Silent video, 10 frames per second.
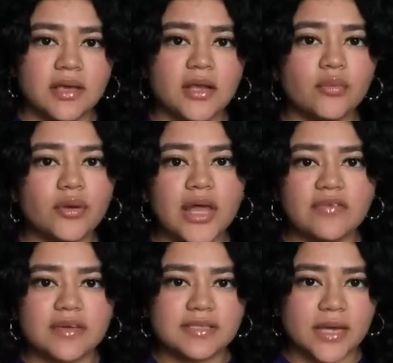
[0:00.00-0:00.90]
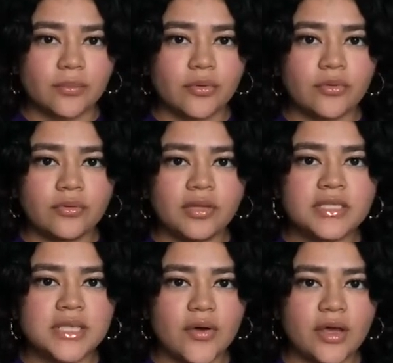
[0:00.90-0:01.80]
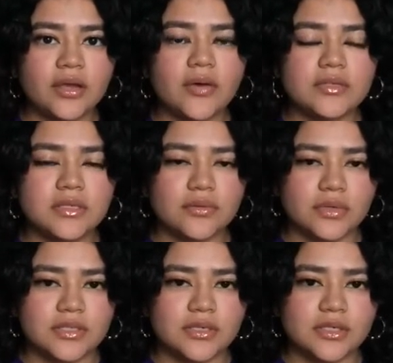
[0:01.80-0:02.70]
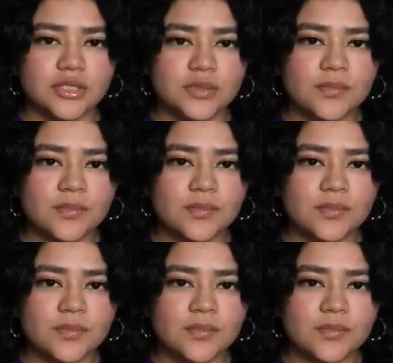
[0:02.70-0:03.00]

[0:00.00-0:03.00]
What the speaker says: and a real life example, let's go ahead and go into the research.